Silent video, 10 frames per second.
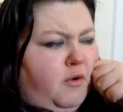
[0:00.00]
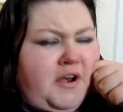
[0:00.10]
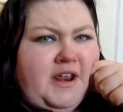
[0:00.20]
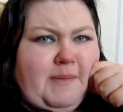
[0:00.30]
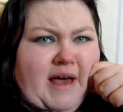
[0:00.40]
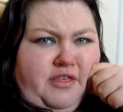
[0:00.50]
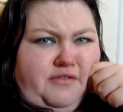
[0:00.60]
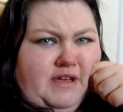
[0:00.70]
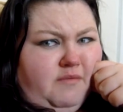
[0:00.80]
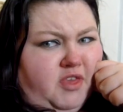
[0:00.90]
We're only about
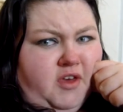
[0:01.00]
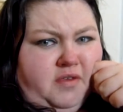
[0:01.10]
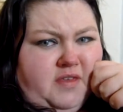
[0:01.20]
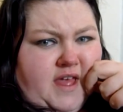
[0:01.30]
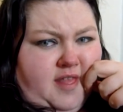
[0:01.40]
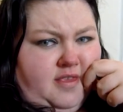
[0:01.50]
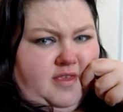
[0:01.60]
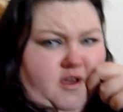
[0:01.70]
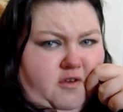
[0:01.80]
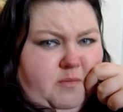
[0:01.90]
three results in,
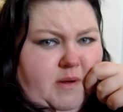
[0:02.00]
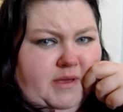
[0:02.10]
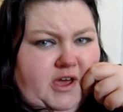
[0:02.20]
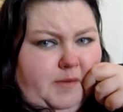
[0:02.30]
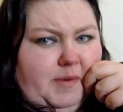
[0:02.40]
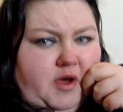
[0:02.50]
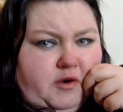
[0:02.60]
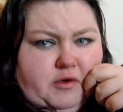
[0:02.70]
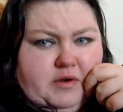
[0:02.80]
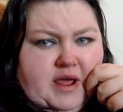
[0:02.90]
so it's probably going to be on
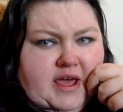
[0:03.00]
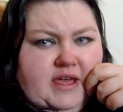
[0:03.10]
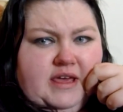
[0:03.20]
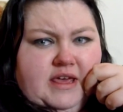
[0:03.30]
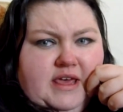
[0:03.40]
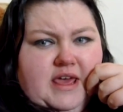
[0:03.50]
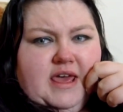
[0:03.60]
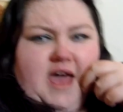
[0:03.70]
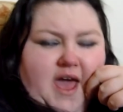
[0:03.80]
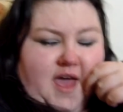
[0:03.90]
all night,
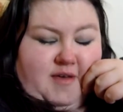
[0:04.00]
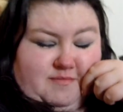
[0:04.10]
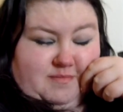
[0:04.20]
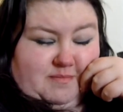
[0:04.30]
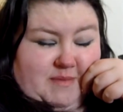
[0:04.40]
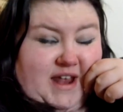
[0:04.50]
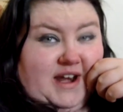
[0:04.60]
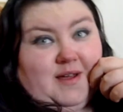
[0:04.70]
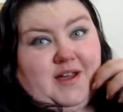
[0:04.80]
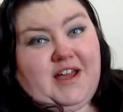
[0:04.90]
um, and
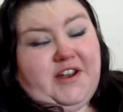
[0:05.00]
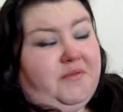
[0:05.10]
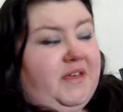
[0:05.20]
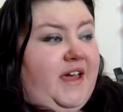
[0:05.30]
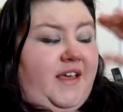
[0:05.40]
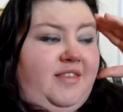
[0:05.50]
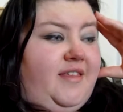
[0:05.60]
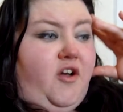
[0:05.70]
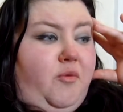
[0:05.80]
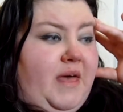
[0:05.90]
I, I don't think I can
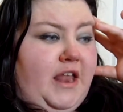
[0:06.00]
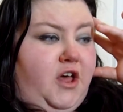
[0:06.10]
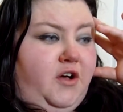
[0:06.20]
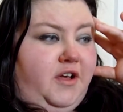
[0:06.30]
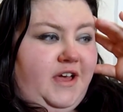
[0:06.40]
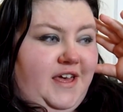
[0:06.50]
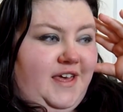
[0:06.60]
stay up that long.